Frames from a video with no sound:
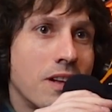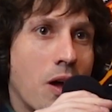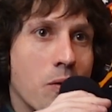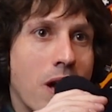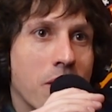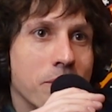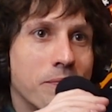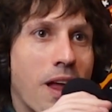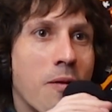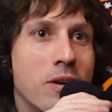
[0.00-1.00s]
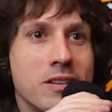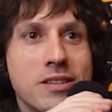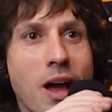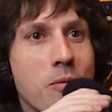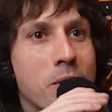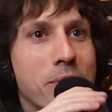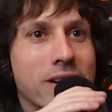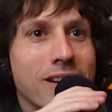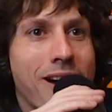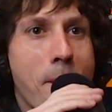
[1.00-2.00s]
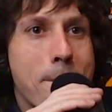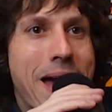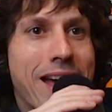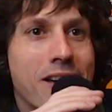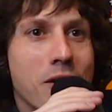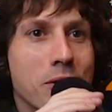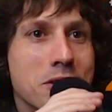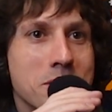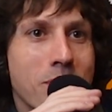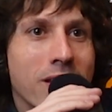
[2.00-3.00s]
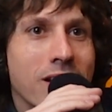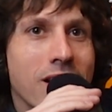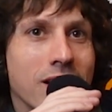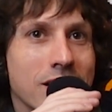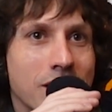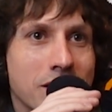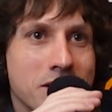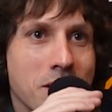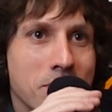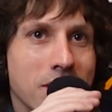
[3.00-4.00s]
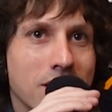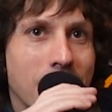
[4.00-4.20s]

Oh wow, I would have picked like a mango just by the color or something